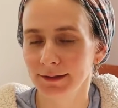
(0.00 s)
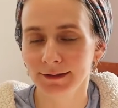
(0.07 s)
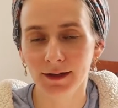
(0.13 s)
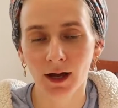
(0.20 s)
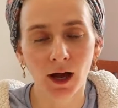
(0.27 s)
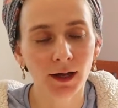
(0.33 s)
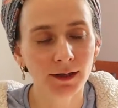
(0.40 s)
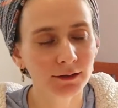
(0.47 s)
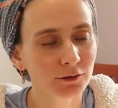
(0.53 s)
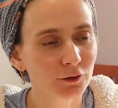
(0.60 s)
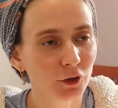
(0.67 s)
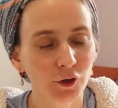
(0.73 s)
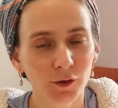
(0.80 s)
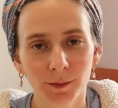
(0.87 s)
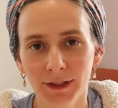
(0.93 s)
not
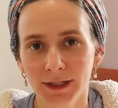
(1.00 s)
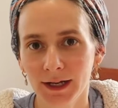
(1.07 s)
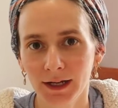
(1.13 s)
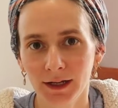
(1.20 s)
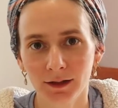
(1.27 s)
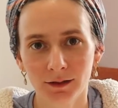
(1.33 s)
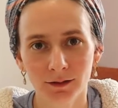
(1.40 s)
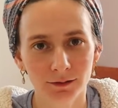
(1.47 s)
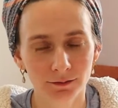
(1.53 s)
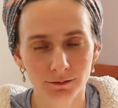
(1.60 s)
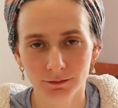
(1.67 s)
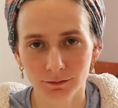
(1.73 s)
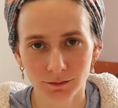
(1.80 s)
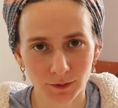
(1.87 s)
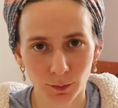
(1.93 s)
terminate
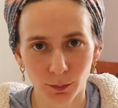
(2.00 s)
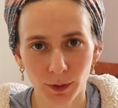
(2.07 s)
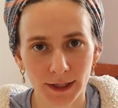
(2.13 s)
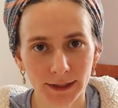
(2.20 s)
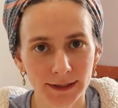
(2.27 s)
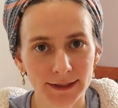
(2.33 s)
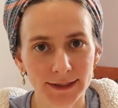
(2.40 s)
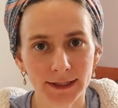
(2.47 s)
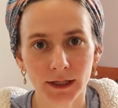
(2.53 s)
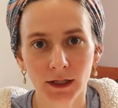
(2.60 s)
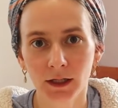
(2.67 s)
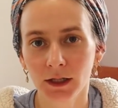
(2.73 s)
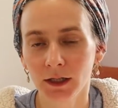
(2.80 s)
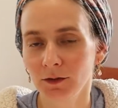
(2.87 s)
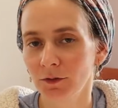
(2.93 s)
the
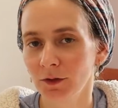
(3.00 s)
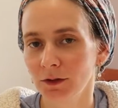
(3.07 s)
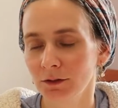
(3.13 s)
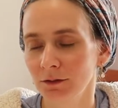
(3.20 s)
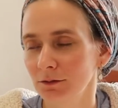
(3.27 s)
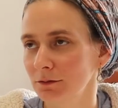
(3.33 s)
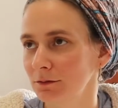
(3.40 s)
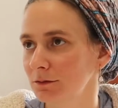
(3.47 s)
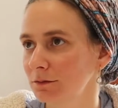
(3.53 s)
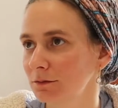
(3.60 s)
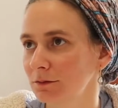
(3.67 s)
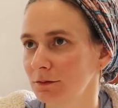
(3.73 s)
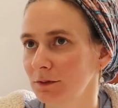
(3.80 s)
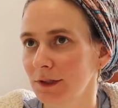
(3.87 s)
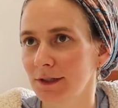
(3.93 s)
pregnancy, even
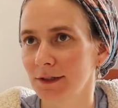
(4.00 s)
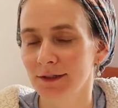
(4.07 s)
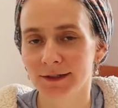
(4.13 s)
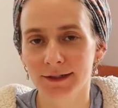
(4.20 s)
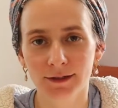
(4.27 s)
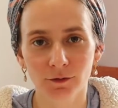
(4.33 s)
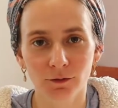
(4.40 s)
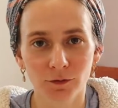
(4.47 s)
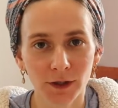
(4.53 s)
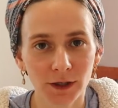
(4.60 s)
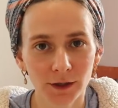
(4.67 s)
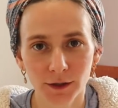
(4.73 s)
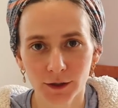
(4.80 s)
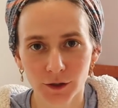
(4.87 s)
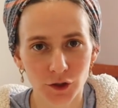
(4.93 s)
in
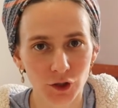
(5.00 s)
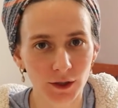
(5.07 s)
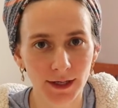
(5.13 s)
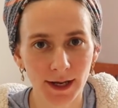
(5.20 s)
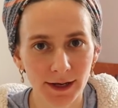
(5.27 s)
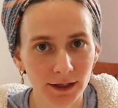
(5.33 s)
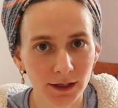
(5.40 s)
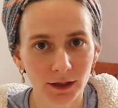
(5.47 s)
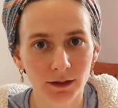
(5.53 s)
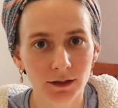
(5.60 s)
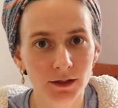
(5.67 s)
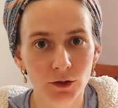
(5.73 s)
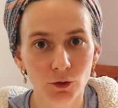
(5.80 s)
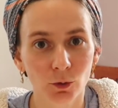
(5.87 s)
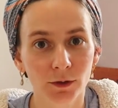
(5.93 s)
severe genetic
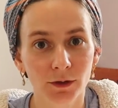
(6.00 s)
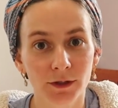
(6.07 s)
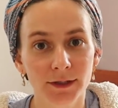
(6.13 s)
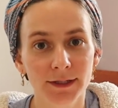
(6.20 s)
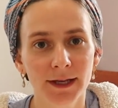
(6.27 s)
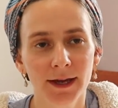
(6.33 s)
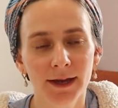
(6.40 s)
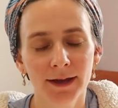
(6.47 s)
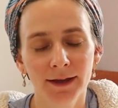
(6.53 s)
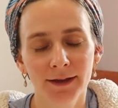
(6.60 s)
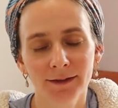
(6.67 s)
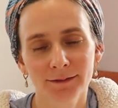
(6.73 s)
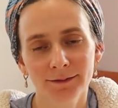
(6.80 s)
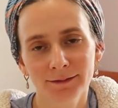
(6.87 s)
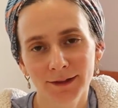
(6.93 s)
disorders,
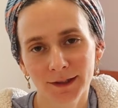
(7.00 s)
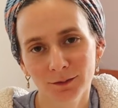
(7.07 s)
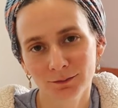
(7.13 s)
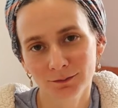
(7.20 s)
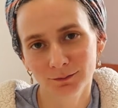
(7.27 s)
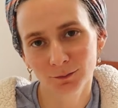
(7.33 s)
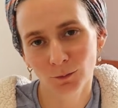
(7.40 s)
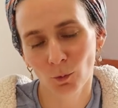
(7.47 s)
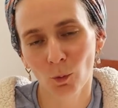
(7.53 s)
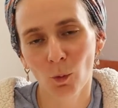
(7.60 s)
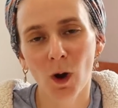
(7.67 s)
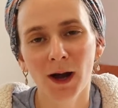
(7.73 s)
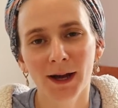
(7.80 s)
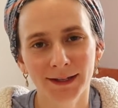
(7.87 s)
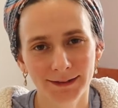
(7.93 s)
then
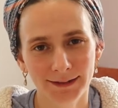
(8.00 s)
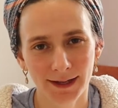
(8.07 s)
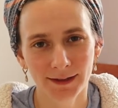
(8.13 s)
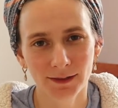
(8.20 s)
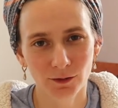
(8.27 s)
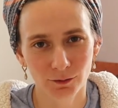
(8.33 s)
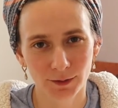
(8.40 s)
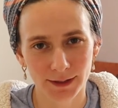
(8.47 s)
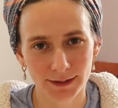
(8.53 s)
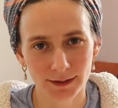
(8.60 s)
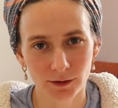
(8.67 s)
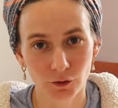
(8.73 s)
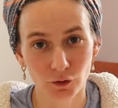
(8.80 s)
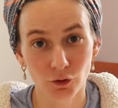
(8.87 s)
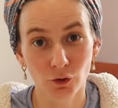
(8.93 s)
why take the
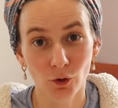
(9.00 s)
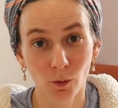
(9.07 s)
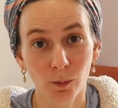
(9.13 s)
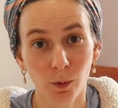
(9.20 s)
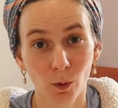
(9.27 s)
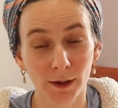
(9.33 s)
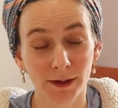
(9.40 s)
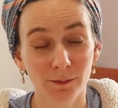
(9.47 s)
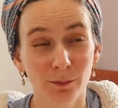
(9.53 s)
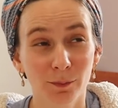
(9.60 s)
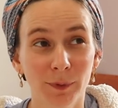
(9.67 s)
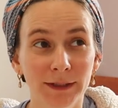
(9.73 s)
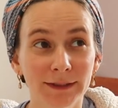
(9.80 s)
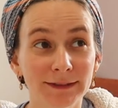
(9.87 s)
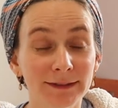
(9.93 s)
risk? There's no point.
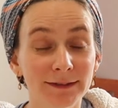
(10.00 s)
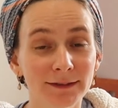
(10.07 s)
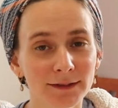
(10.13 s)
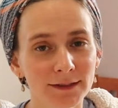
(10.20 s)
But